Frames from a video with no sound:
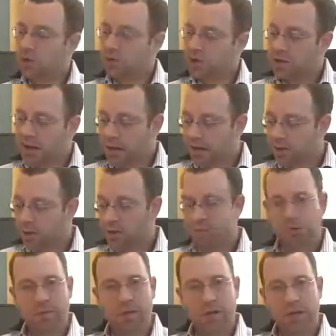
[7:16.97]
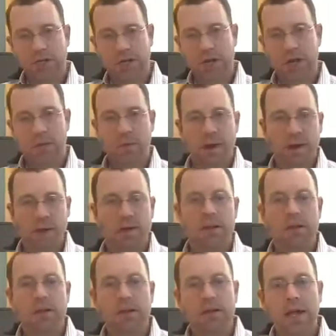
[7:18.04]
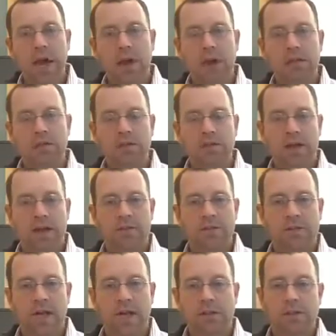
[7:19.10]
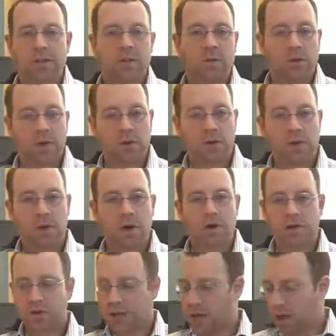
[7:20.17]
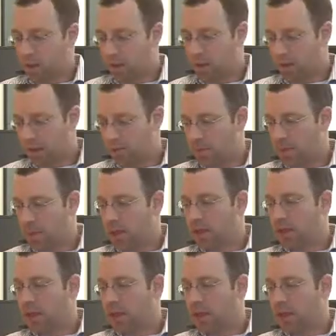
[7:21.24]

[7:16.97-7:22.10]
it's a natural for me to share my knowledge of advertising with other lawyers to help them.